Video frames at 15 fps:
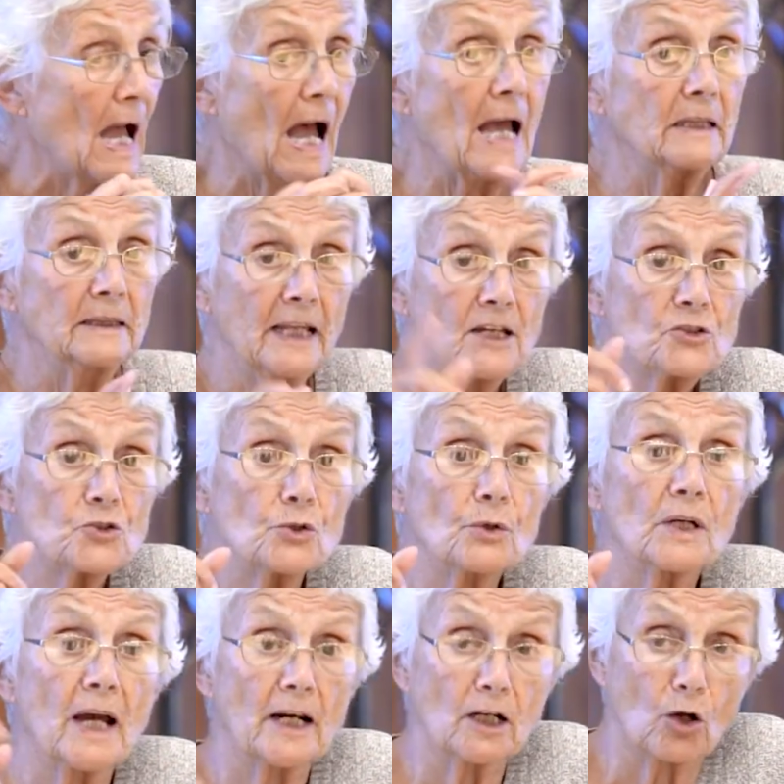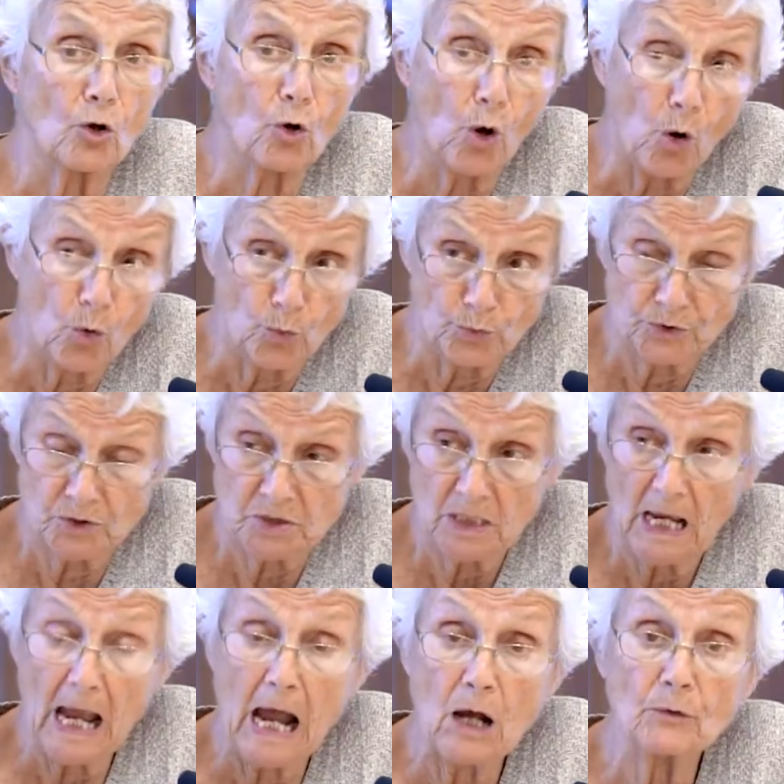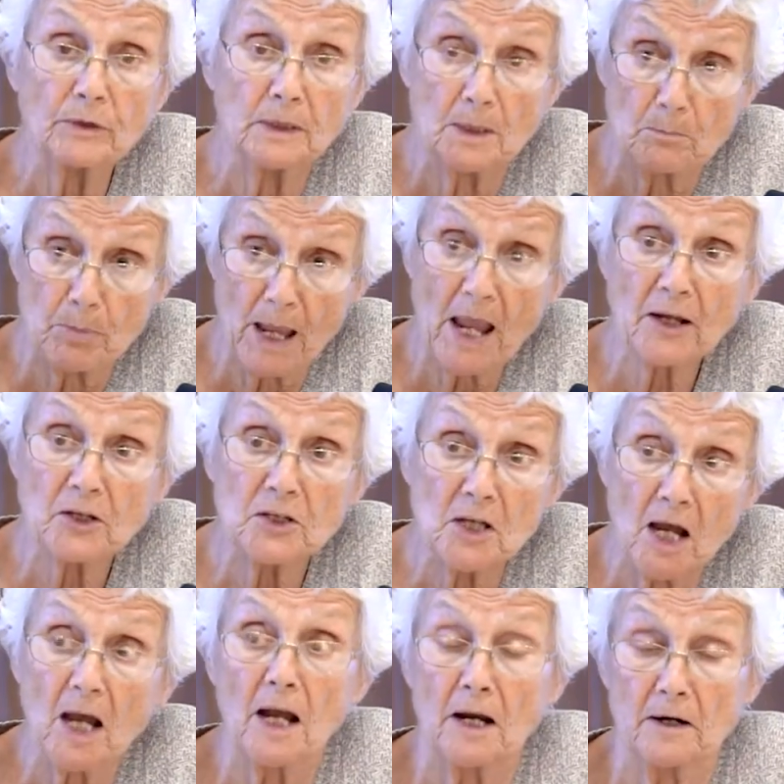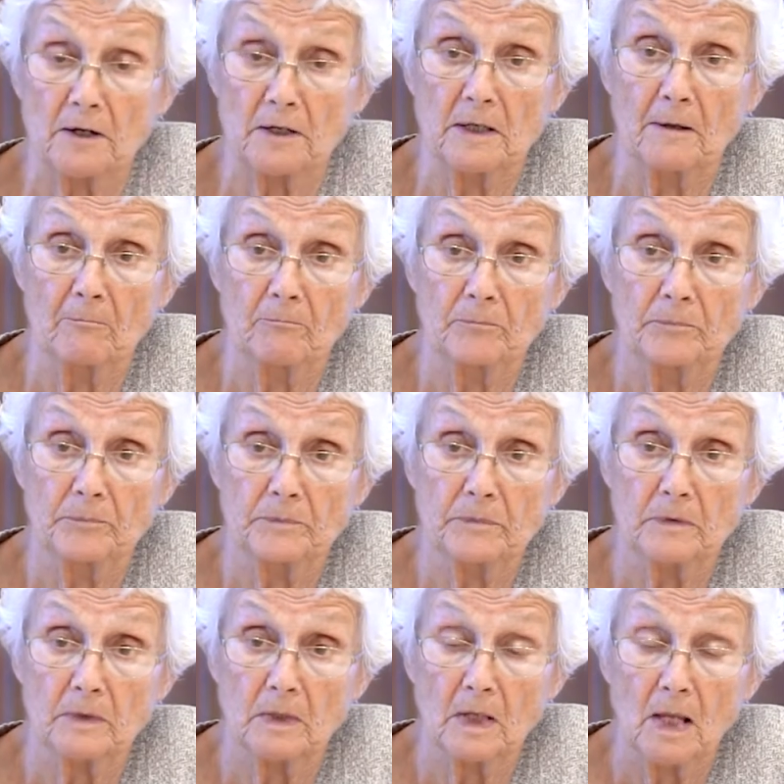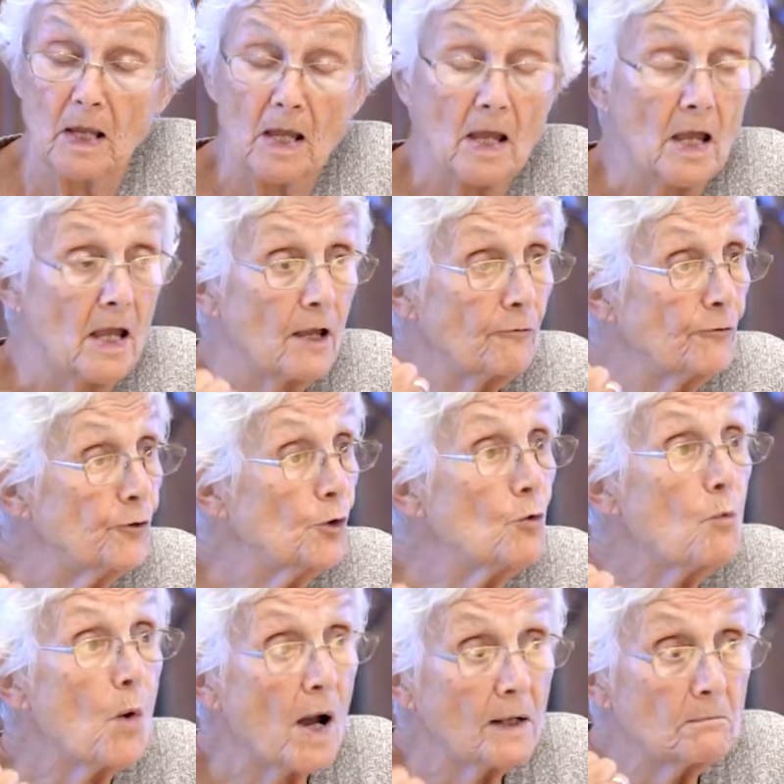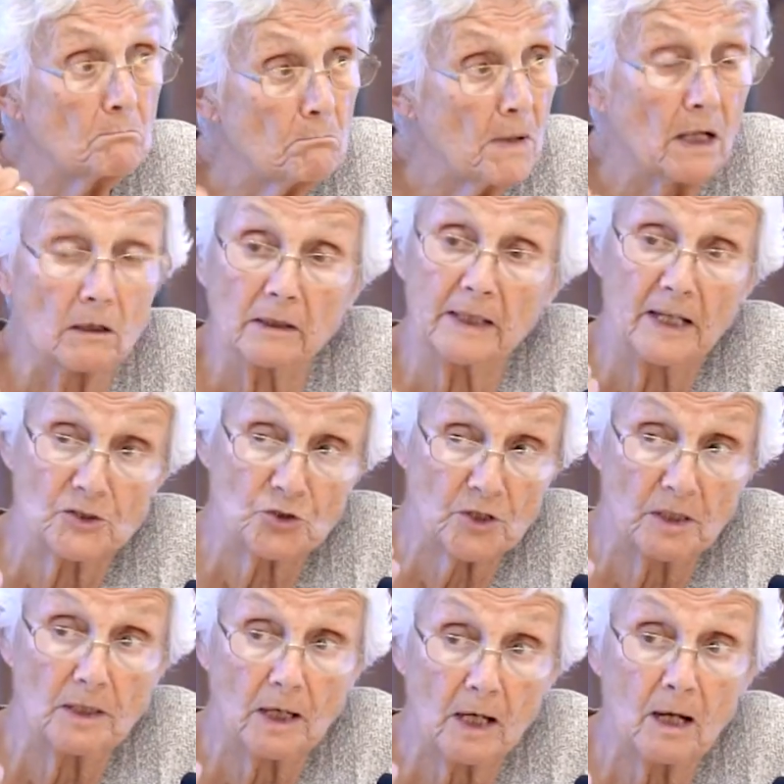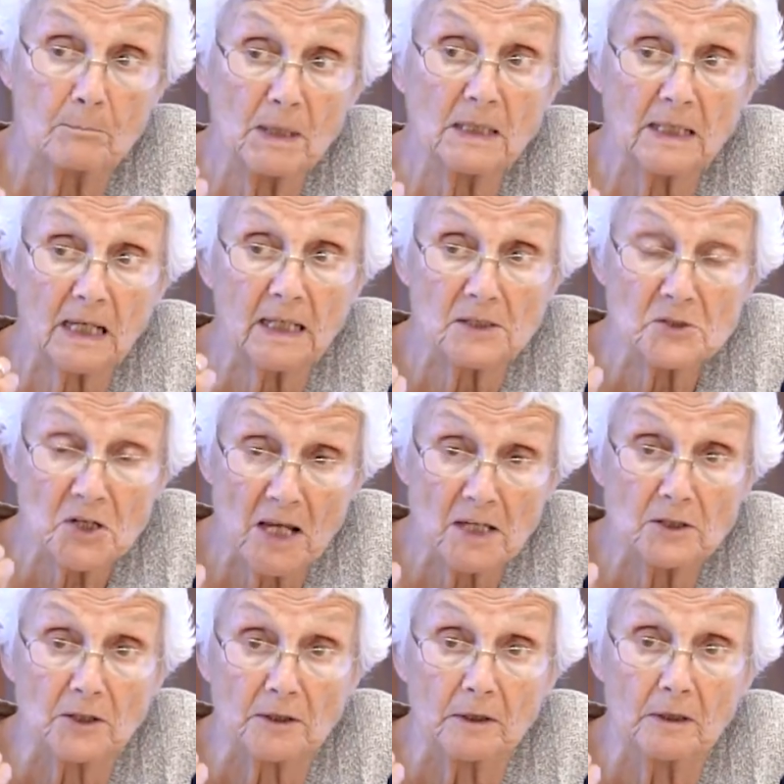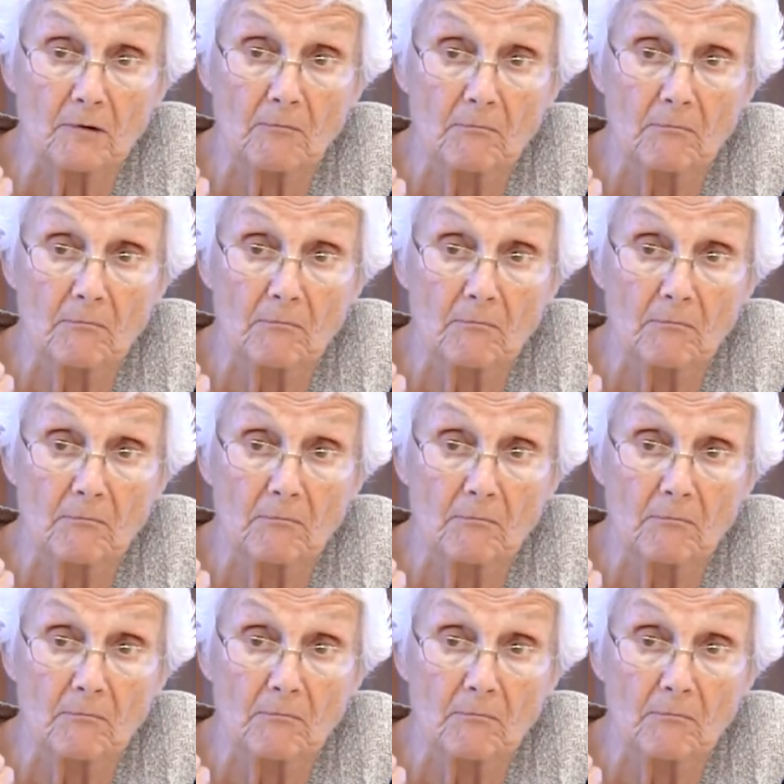Unless you got a goat out in the backyard, if you want milk, it's going to come in a container.